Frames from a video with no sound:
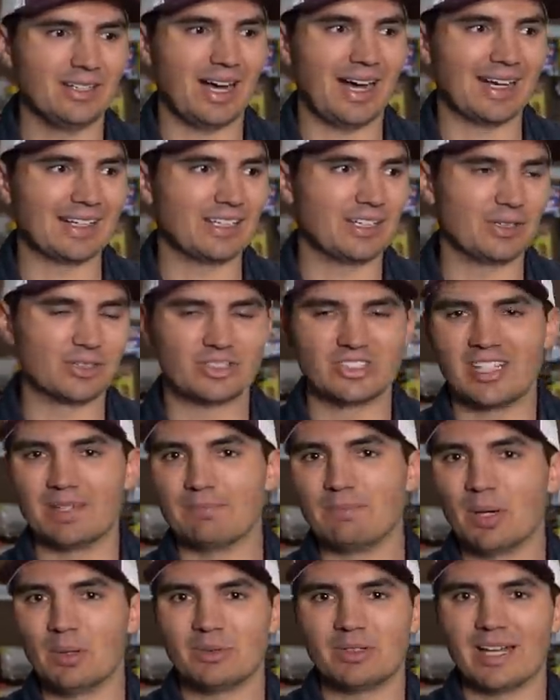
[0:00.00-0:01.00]
I could go
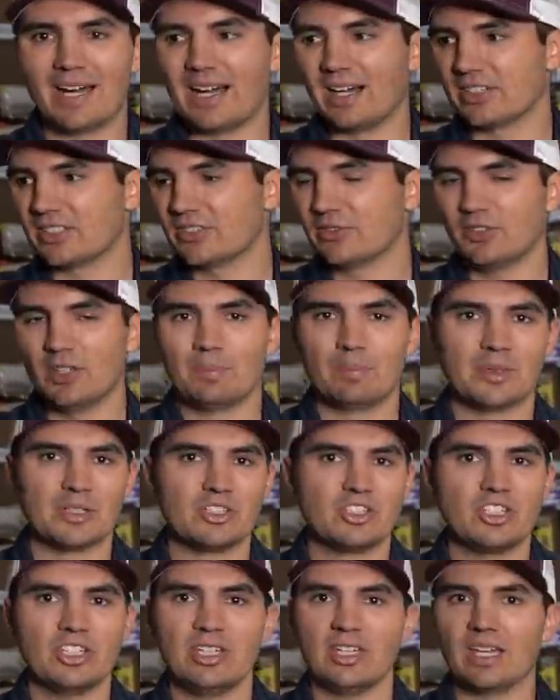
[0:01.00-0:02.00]
skip boat docks, flip a
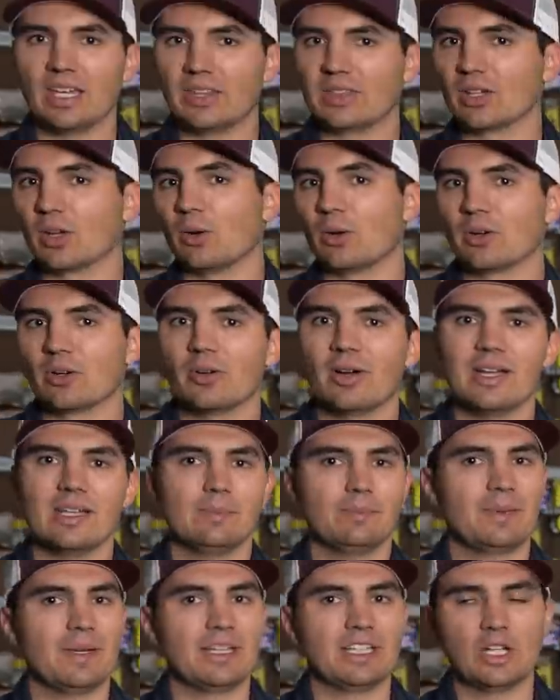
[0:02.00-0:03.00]
jig, throw a
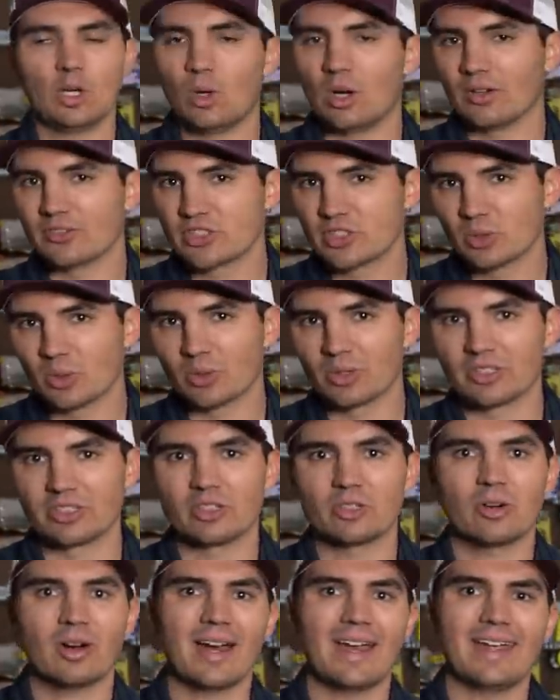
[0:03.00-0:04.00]
crankbait, go offshore and
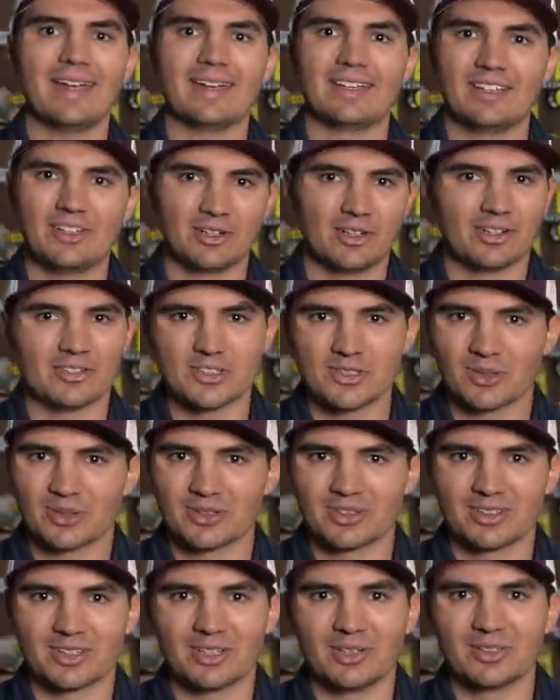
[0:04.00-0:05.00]
crank, go
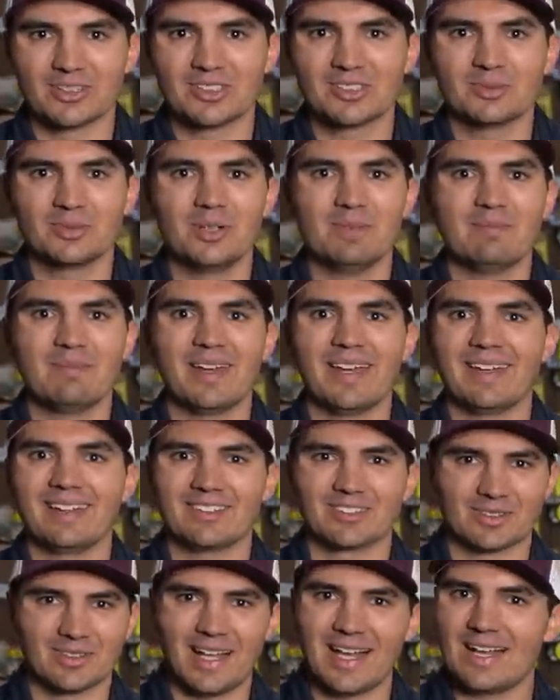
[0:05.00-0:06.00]
offshore and throw a swim
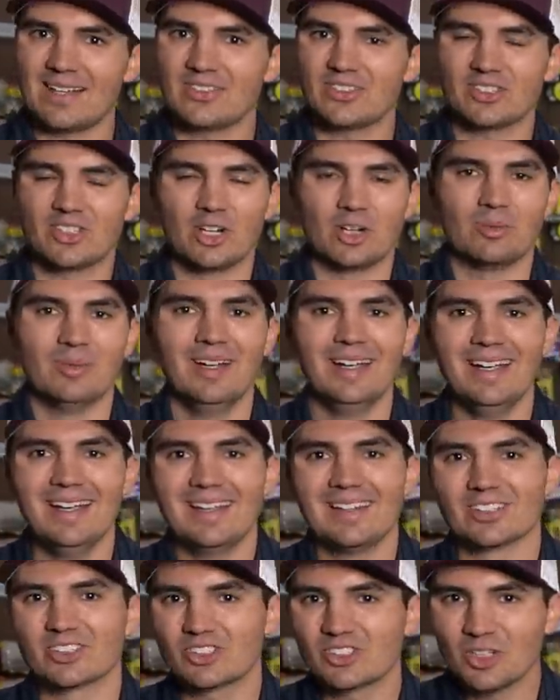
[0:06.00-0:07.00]
bait or live scope.
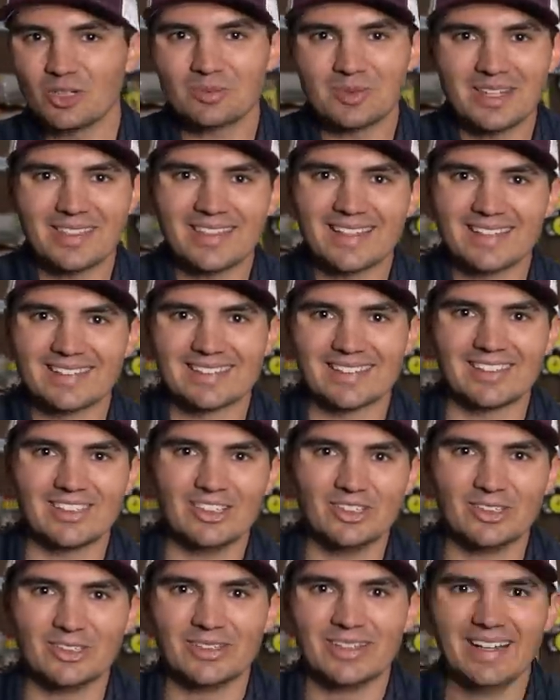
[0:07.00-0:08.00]
There's so many things to
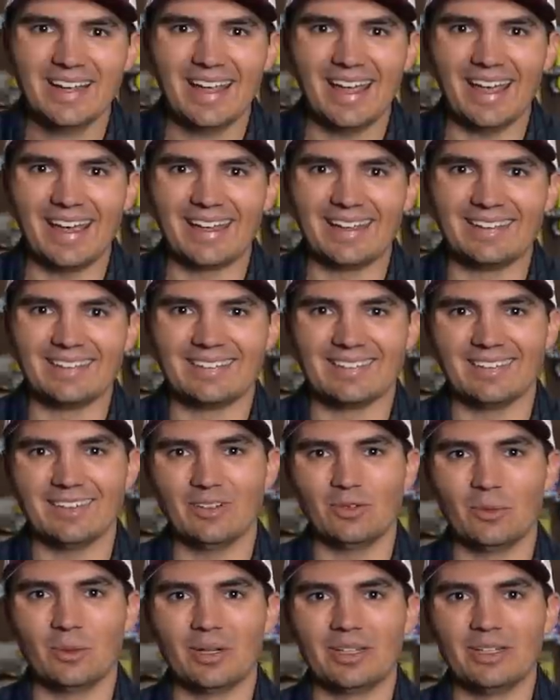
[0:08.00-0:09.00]
do. And
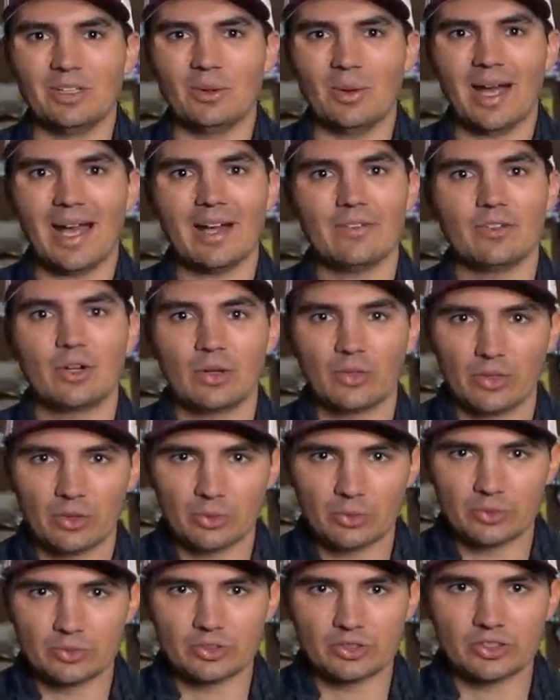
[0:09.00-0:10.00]
when you have all
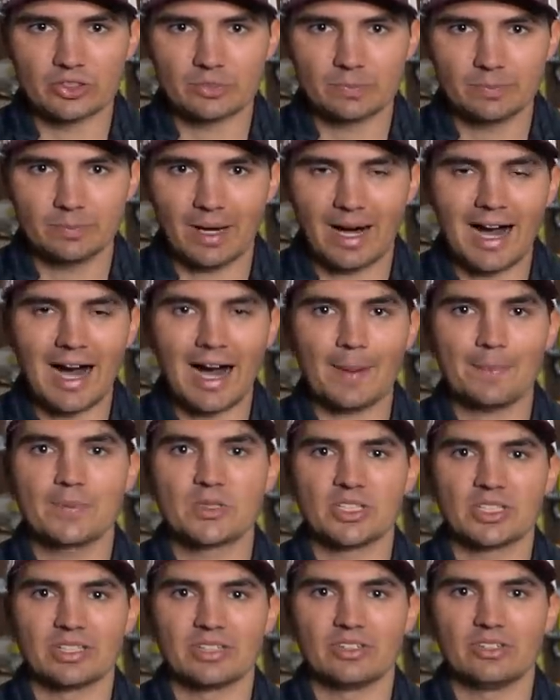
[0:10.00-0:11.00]
those
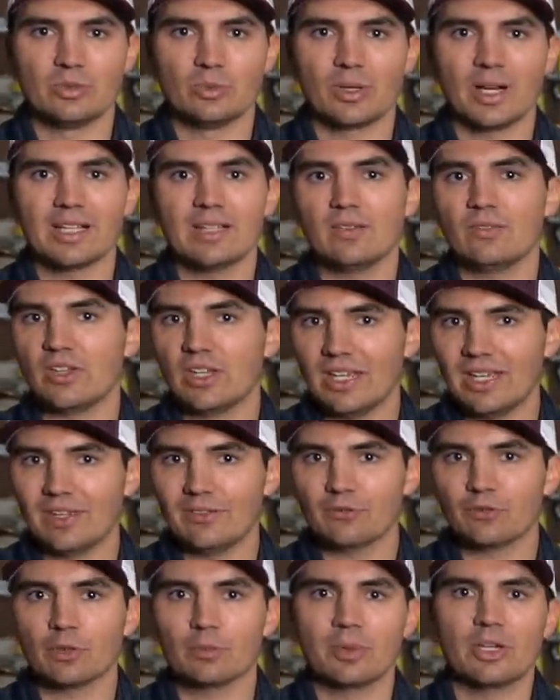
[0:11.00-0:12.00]
options, you kind of get
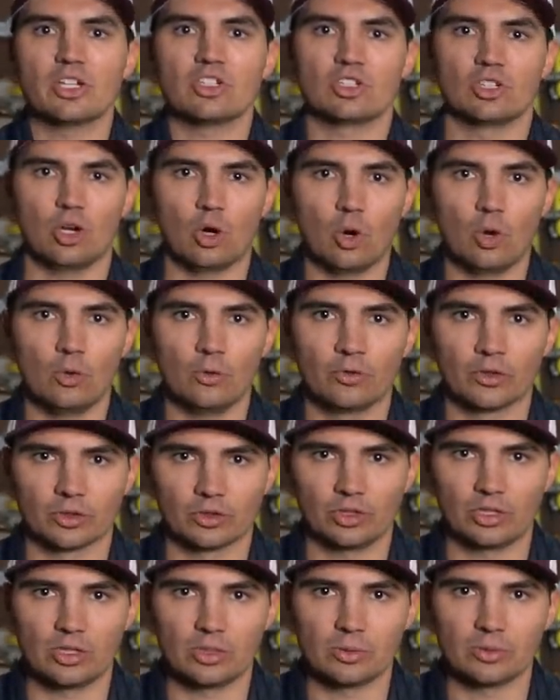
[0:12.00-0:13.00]
information
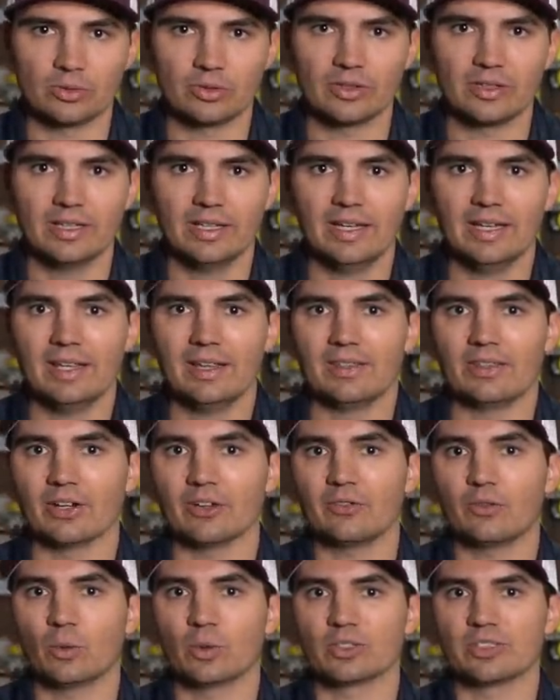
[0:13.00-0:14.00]
overload.
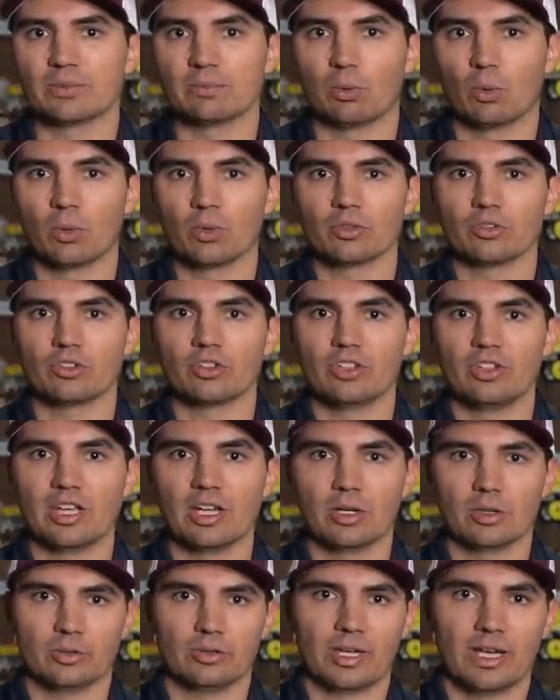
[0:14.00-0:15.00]
Therefore, it's important to
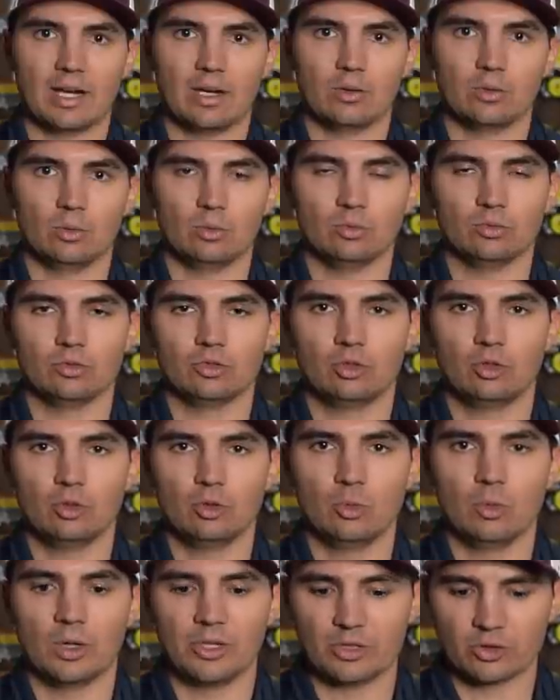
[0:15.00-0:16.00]
narrow down
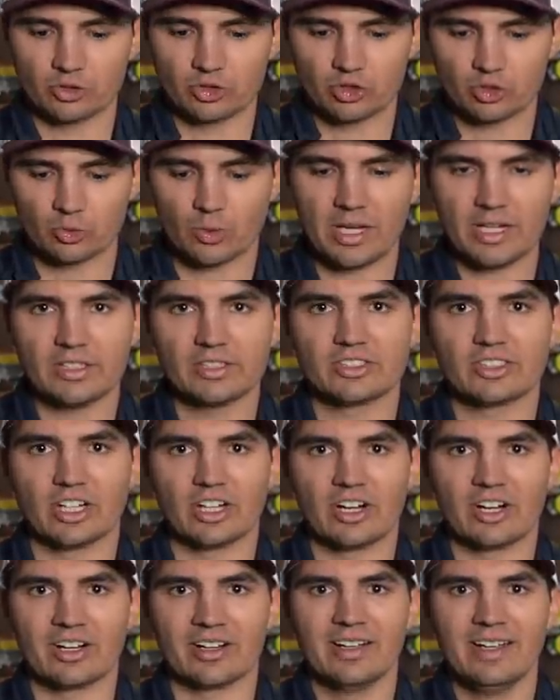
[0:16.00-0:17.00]
to what your strengths
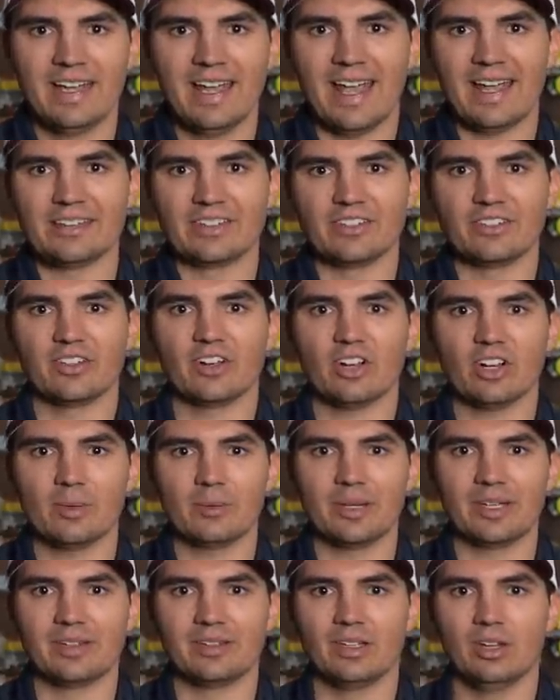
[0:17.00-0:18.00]
are and
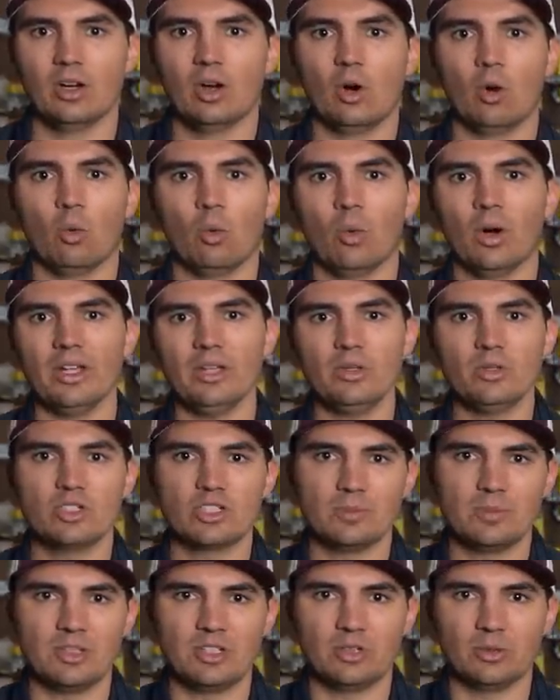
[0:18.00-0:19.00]
determine what you
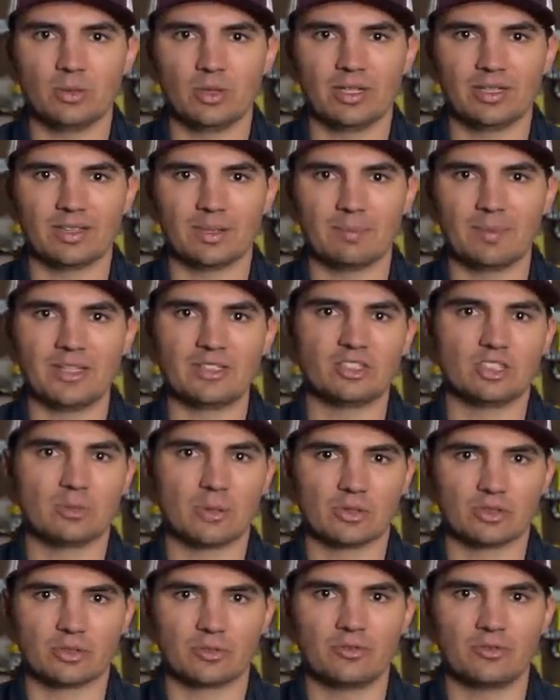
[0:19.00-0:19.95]
should be doing that makes you the most